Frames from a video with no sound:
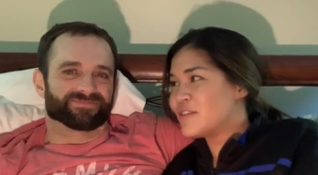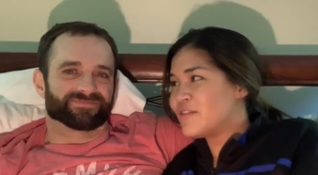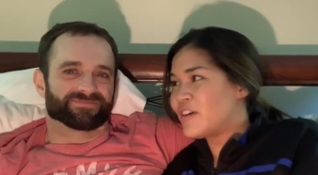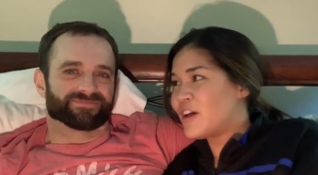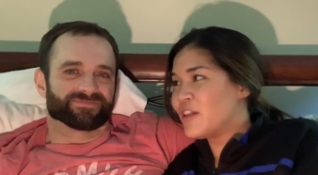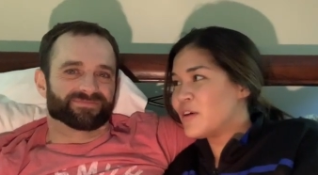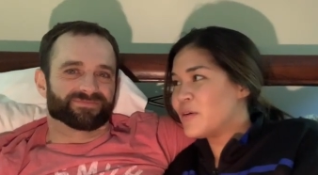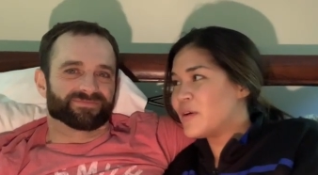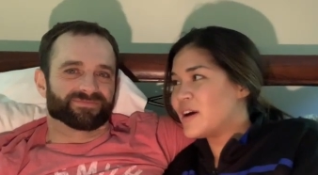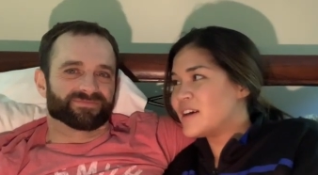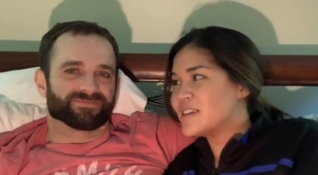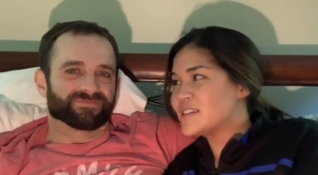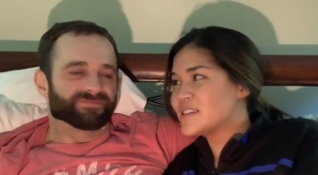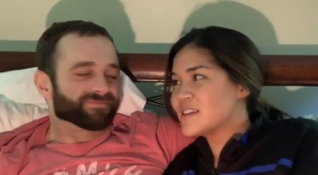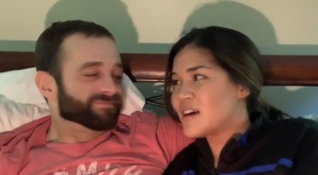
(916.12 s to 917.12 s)
Speaker 1: to follow
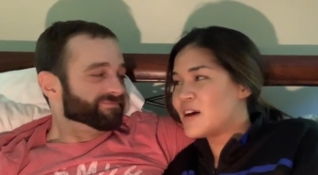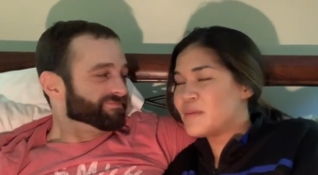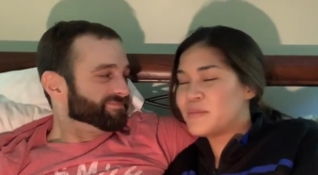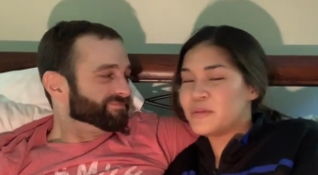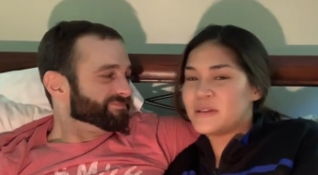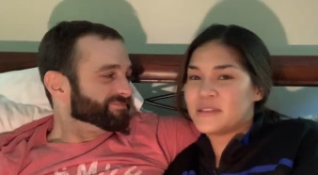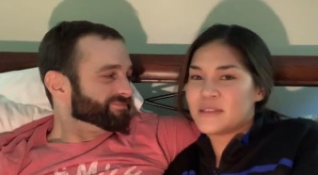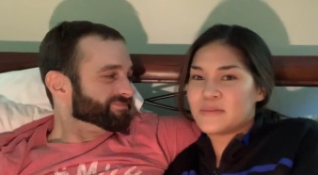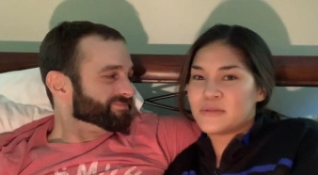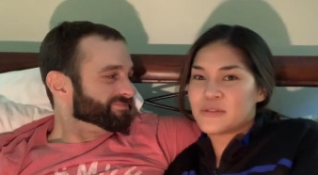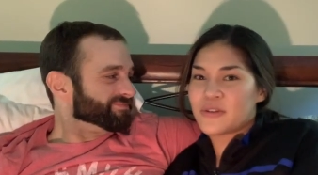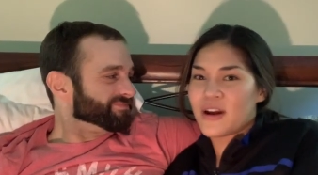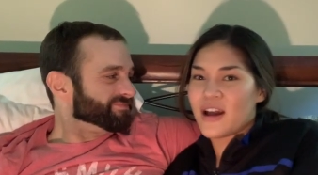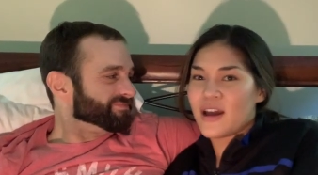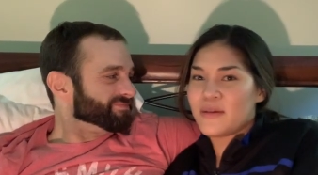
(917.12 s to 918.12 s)
us, um, please
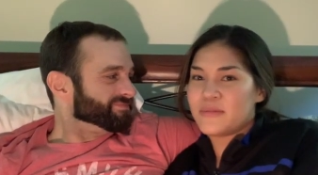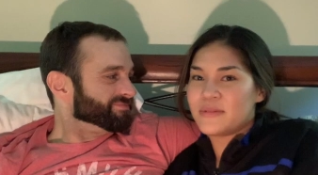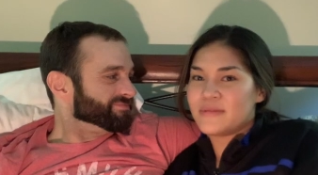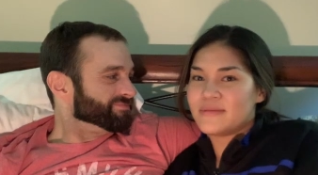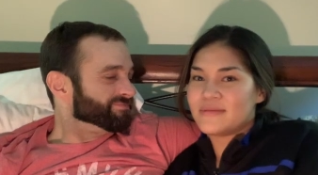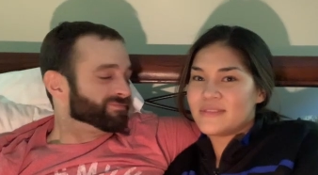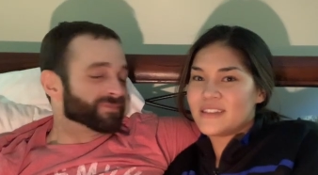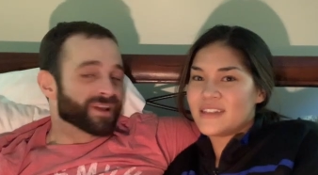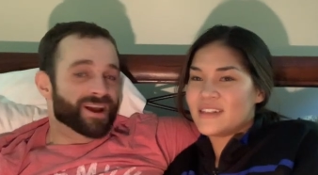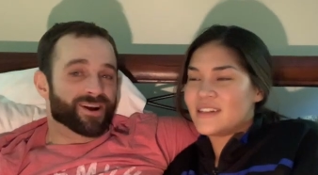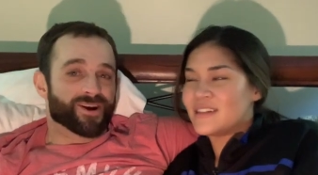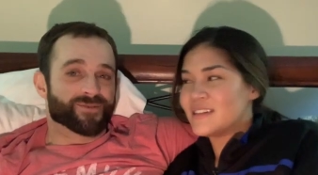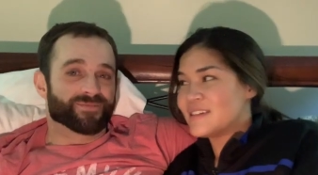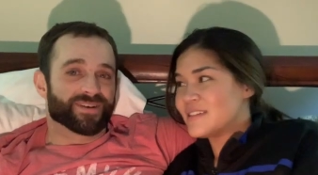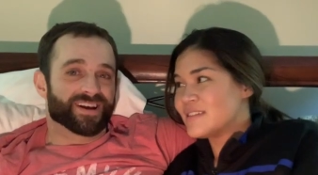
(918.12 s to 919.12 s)
subscribe.
Speaker 2: Like
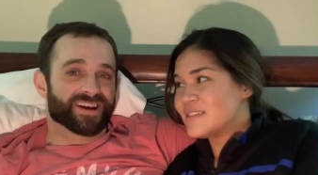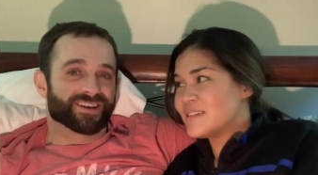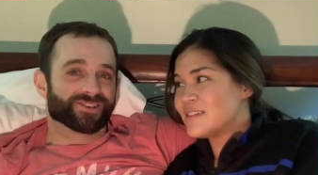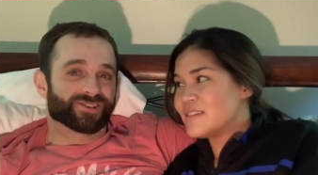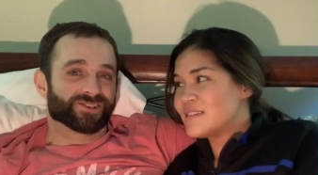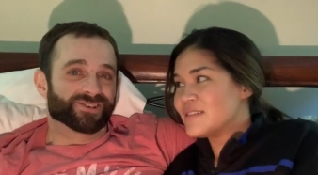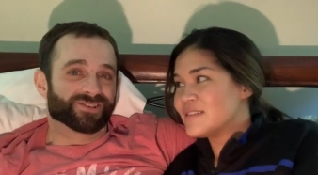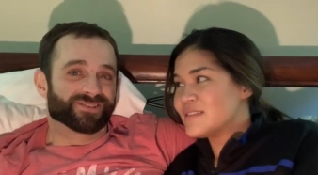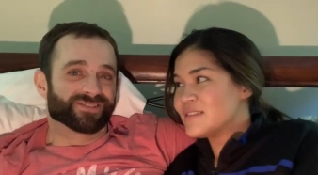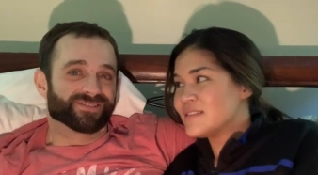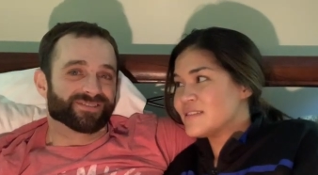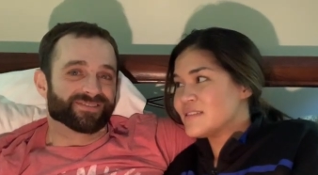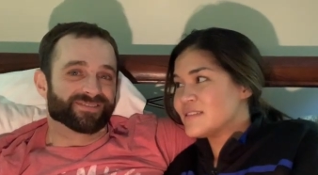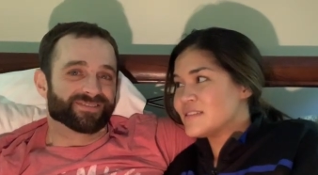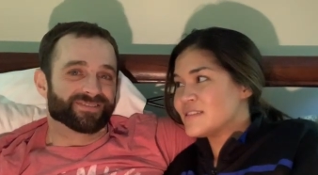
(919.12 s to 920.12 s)
our page.
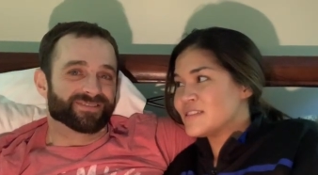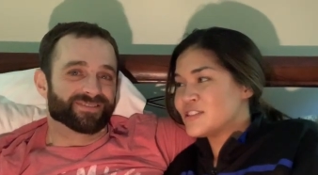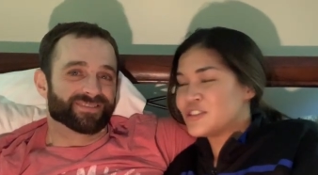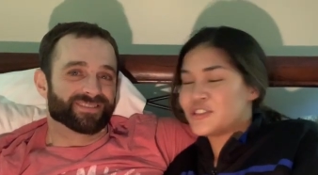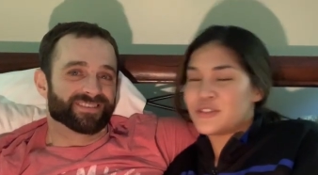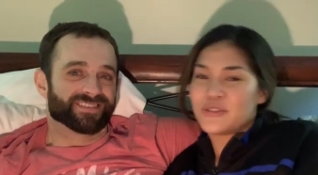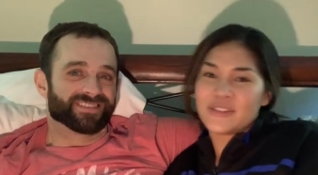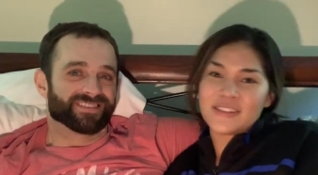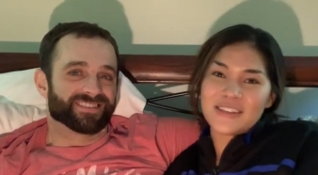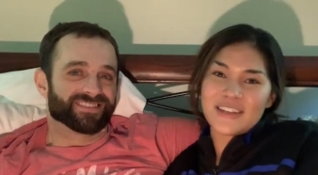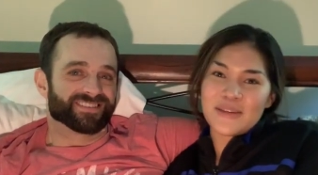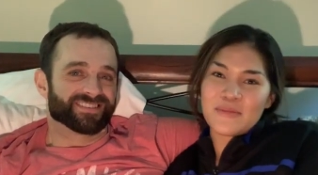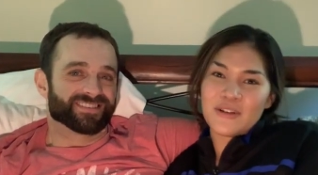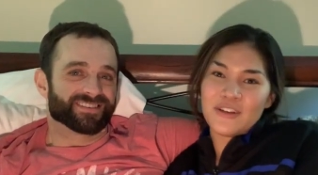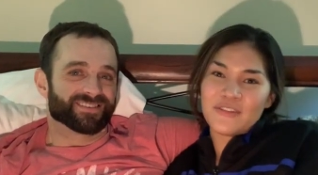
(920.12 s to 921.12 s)
Speaker 1: Shoot us an
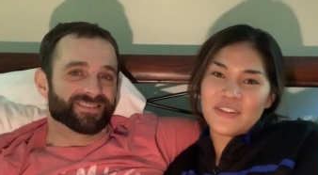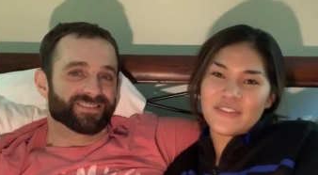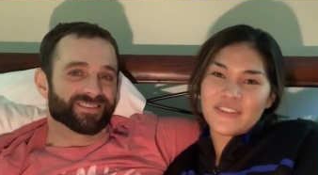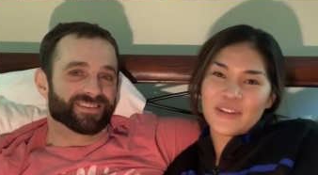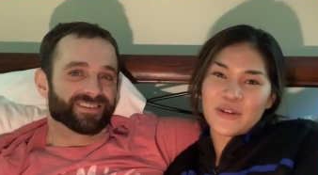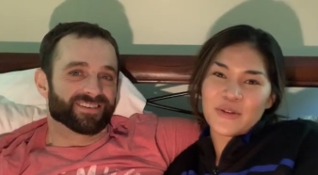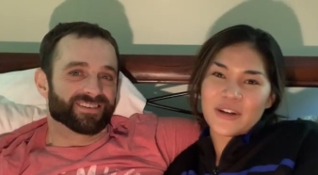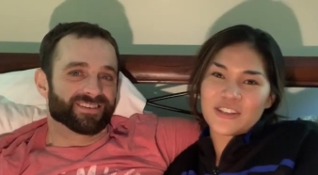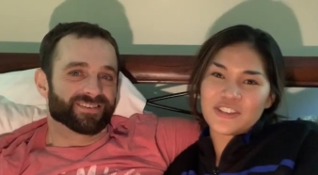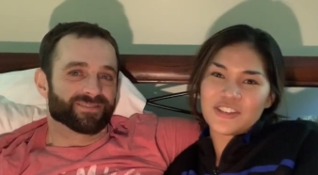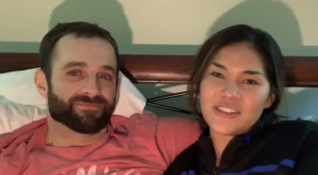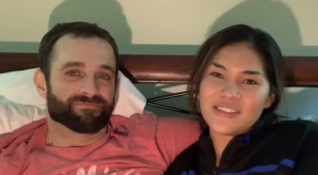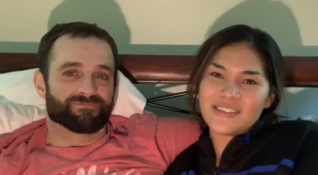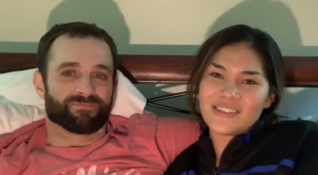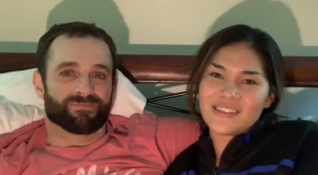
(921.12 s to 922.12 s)
email if you have any
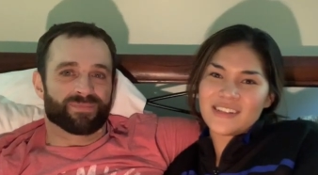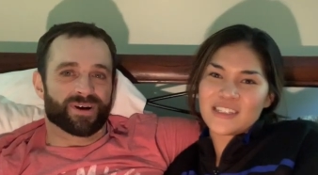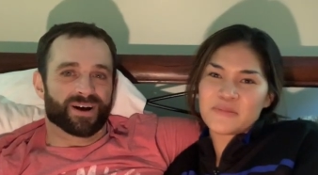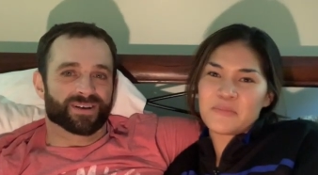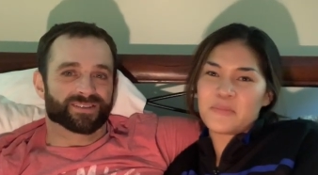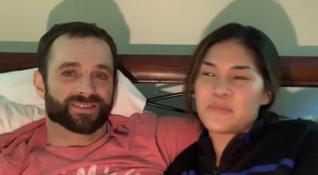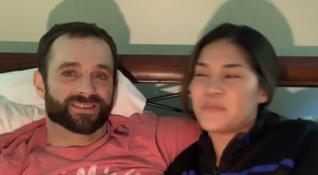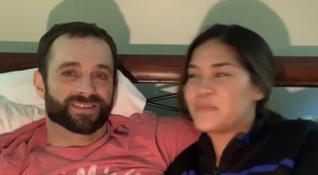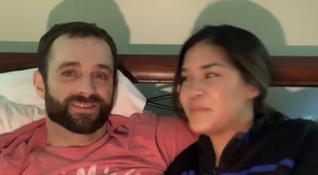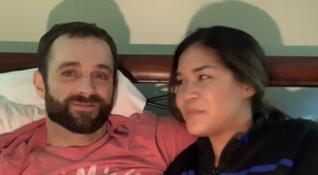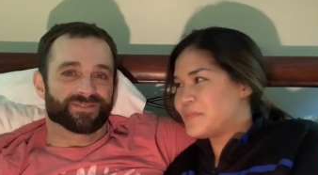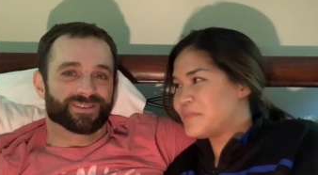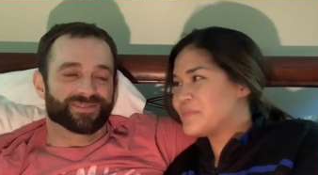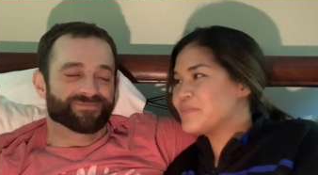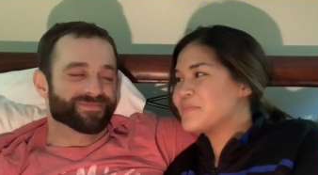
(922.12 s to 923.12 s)
questions. It's
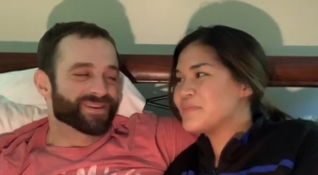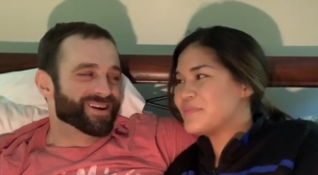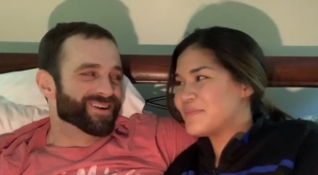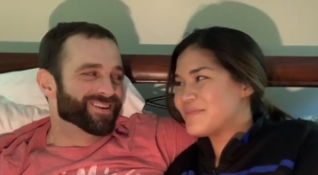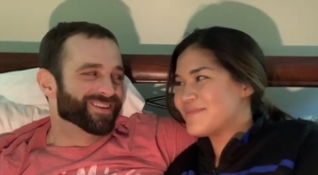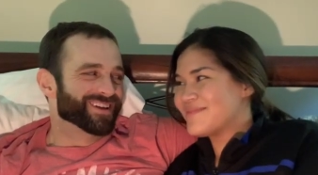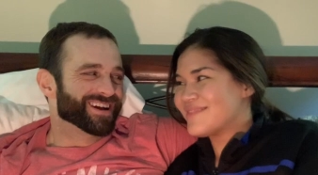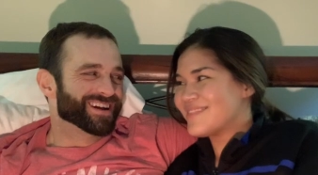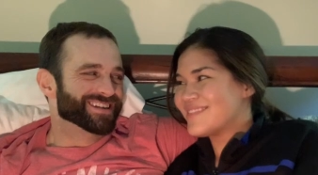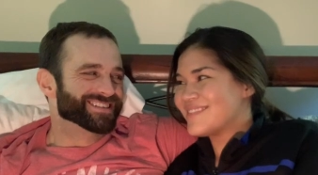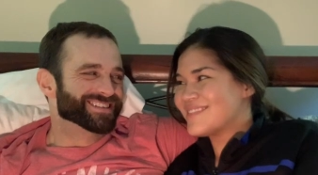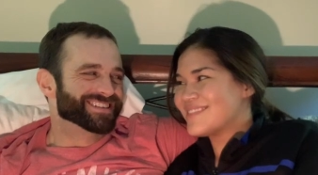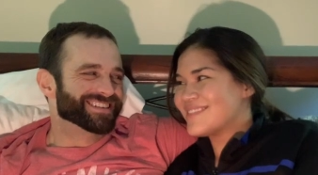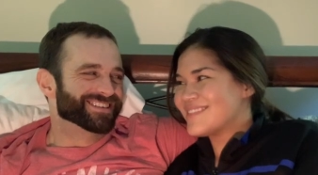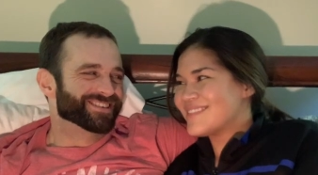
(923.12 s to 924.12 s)
Speaker 2: Positively
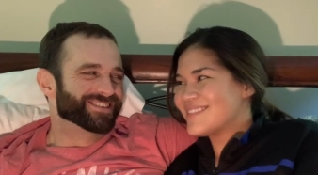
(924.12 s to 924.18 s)
paralyzed at